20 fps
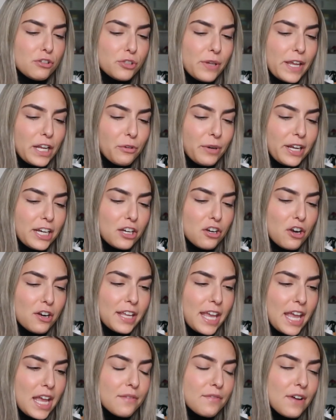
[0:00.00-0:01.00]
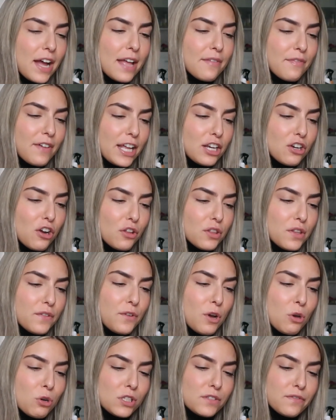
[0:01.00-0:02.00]
So I created on Canva, I find all the
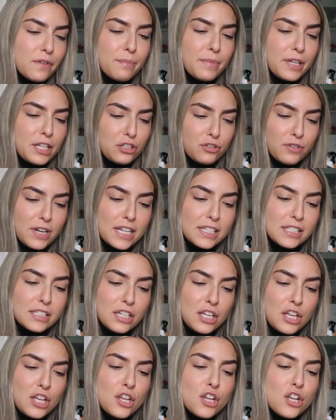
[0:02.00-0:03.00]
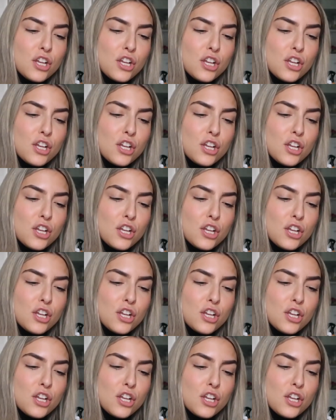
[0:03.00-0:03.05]
photos from Pinterest.